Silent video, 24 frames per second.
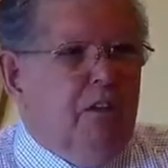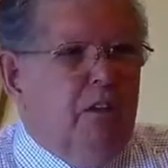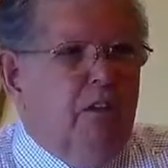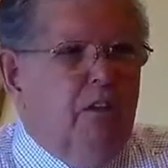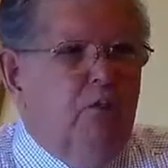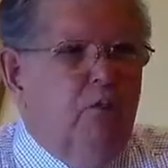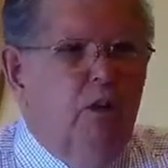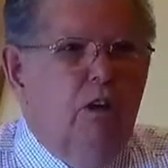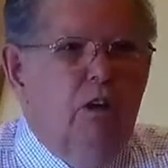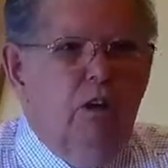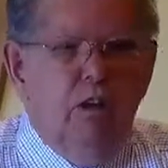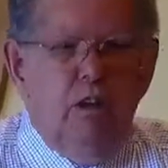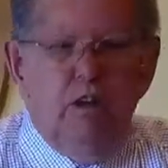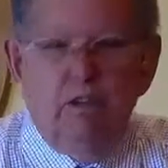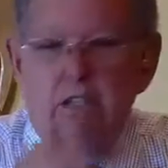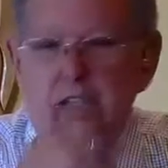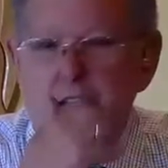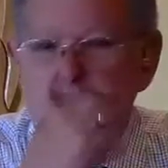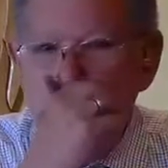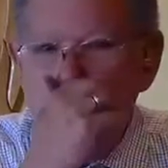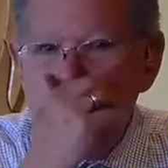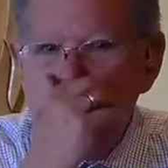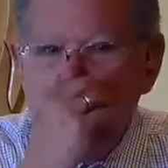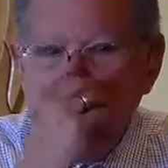We,
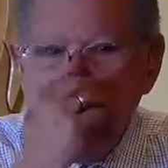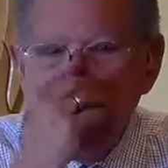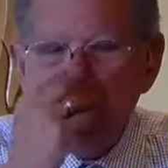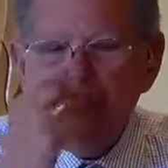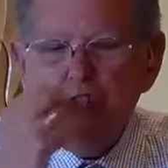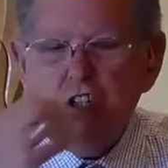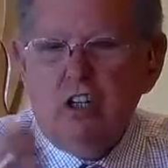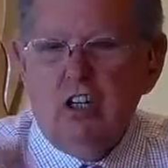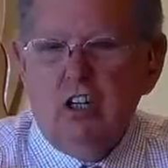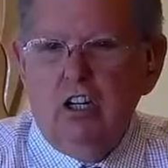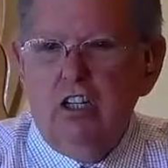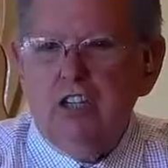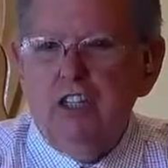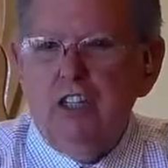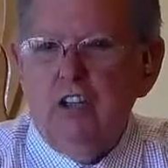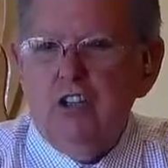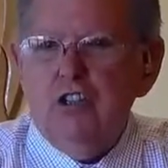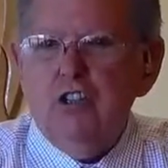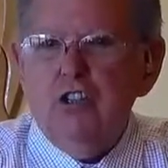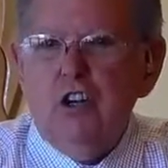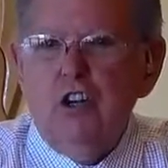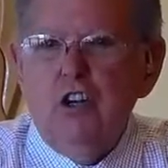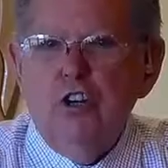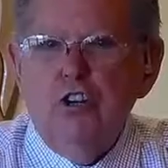Dad pastored a little
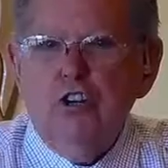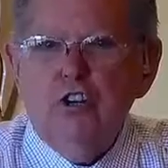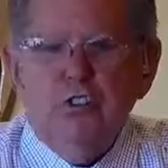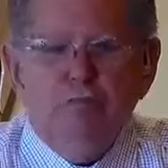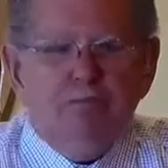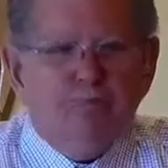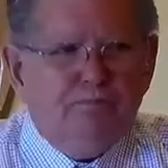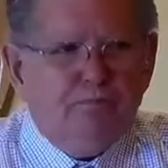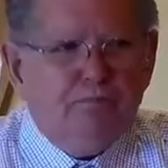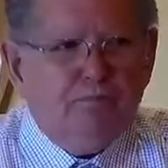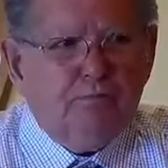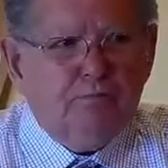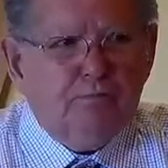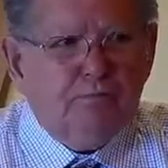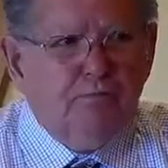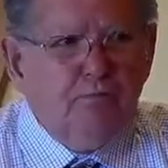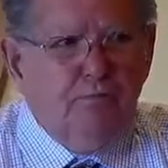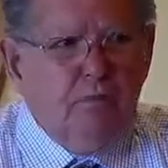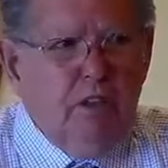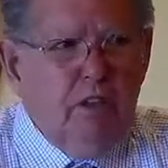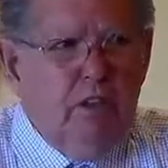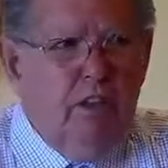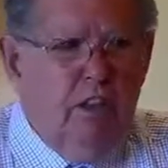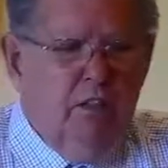church
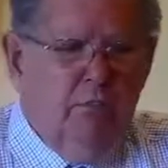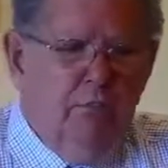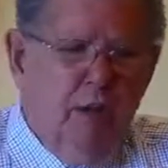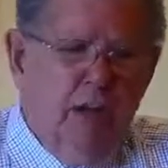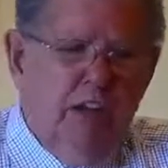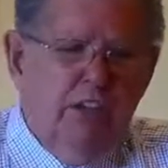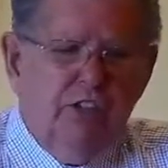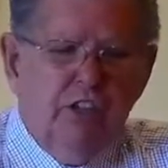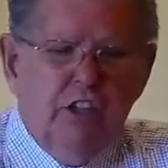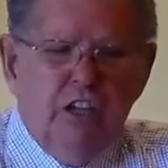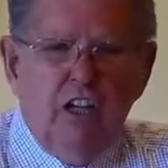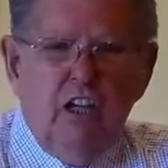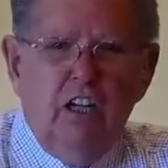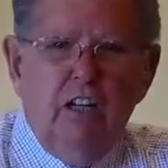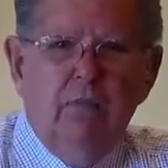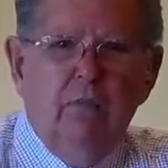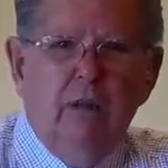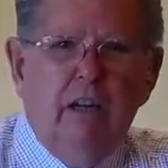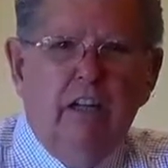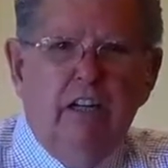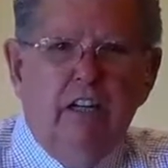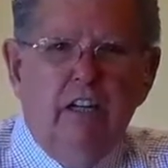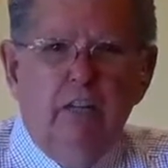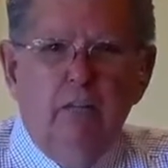that basically
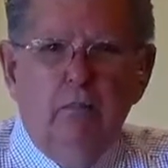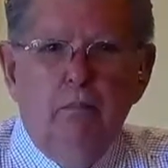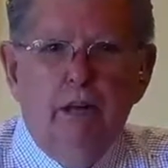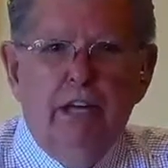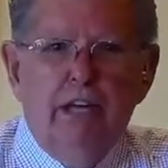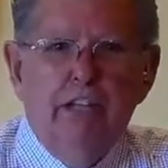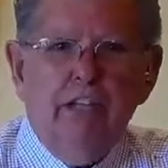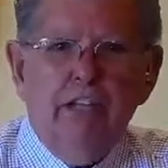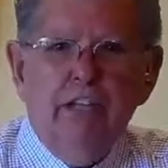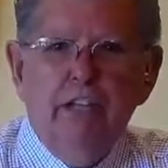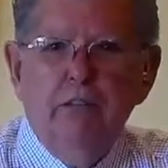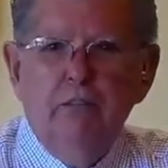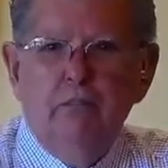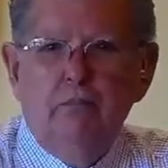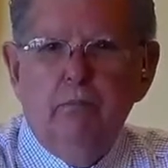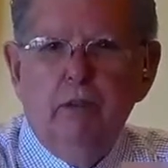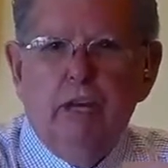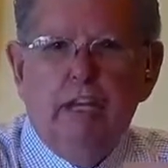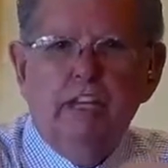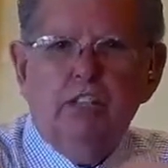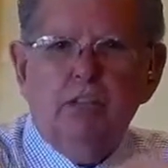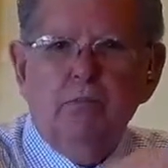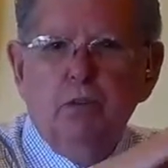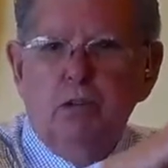made a
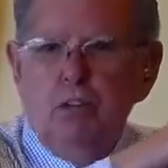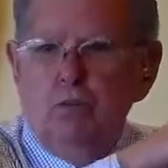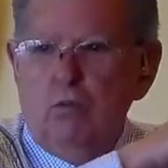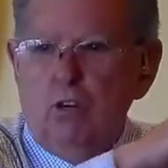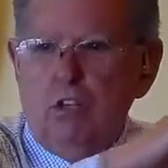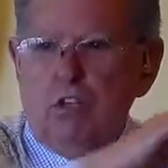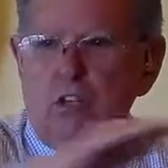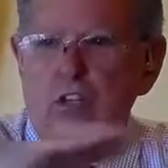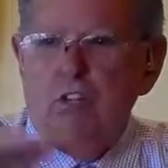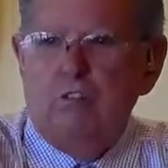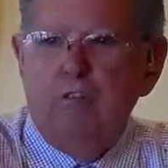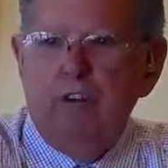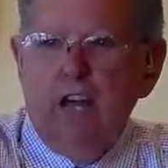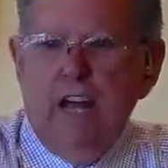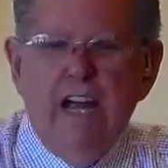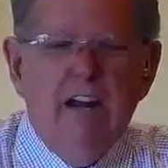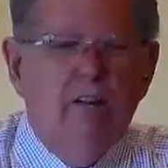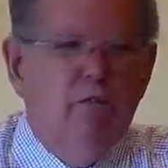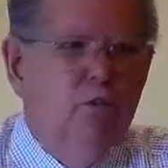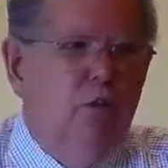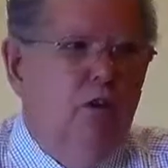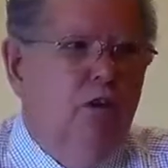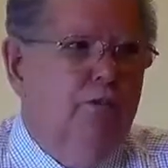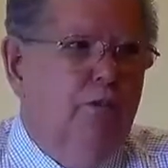basement with a flat
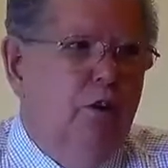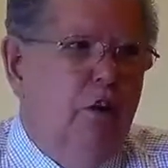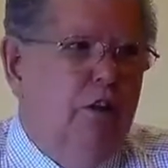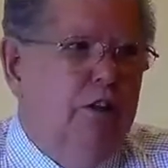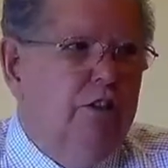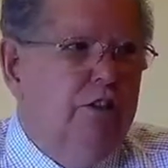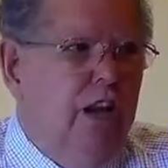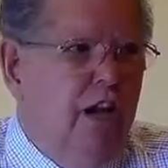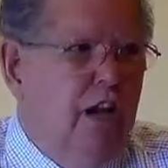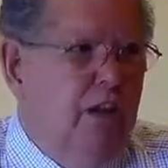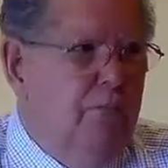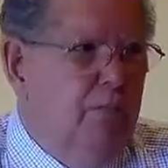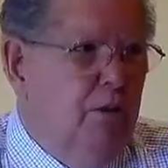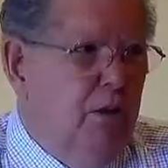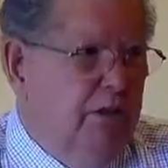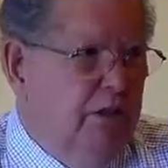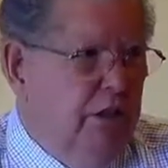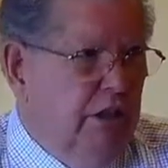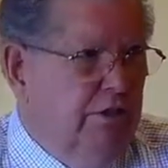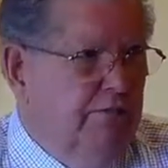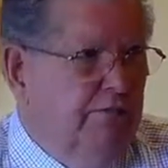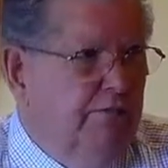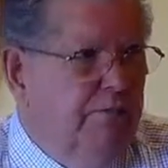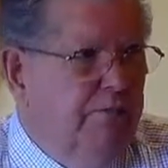roof on top of
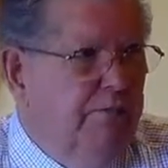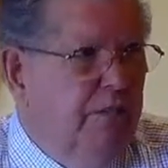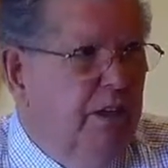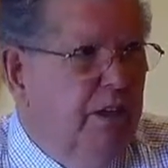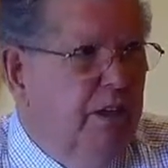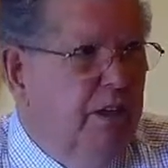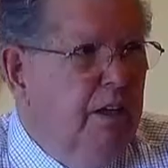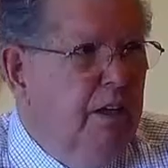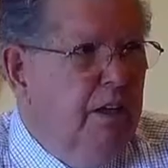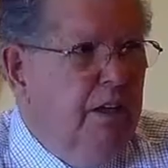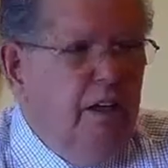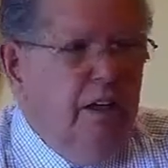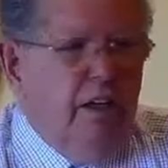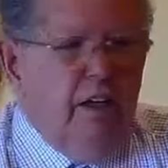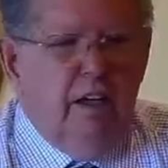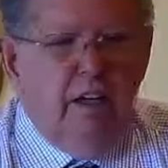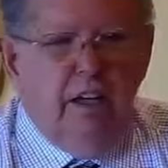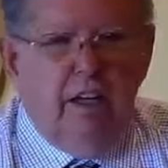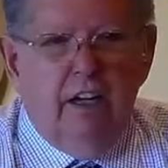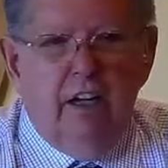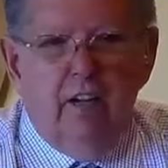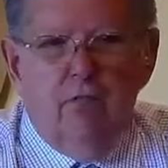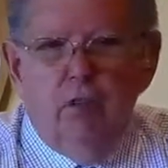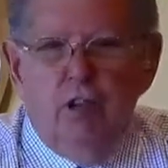it.
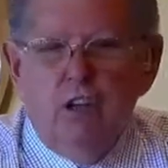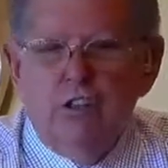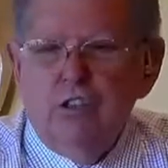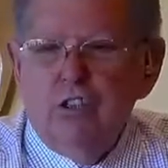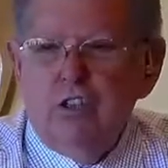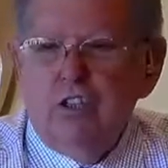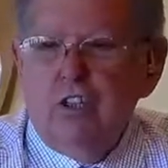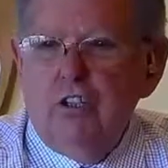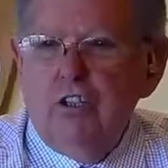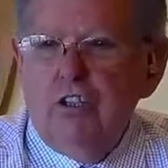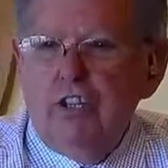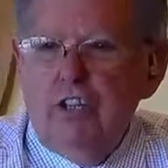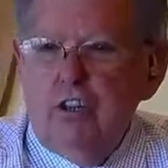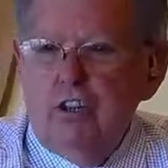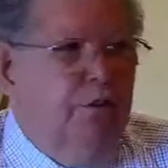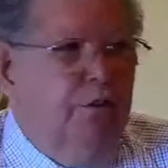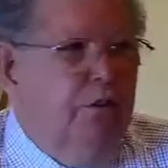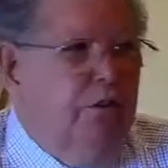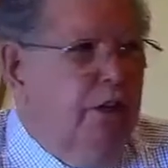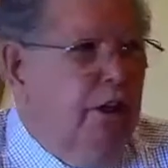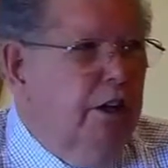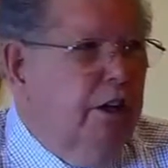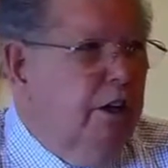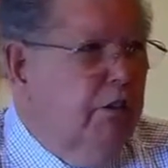And it wasn't until years
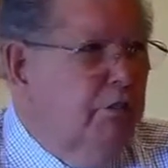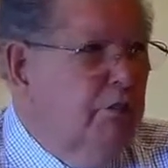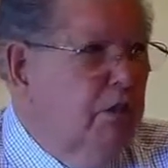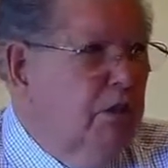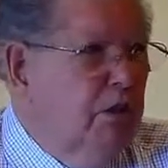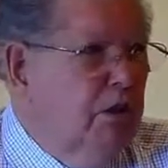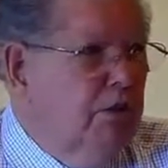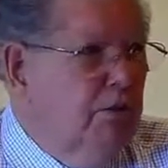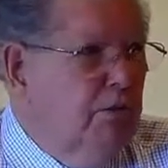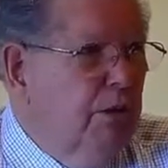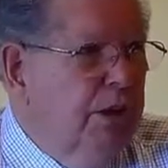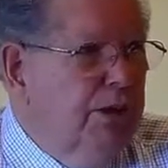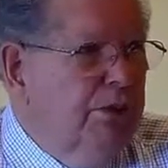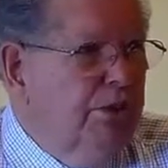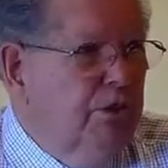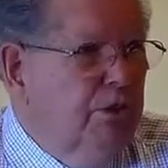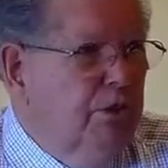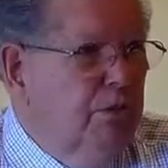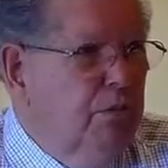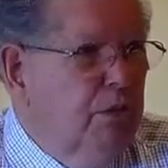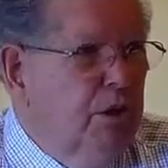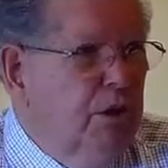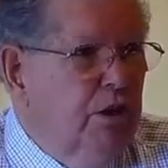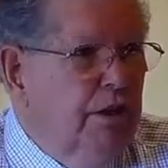that they could build the rest
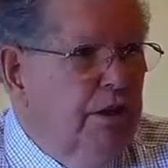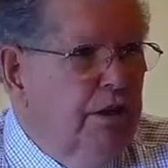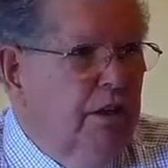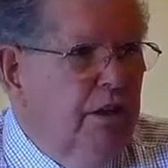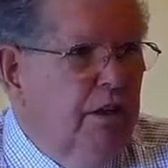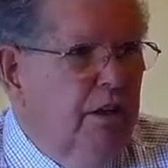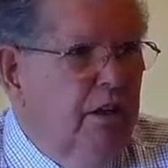of the building.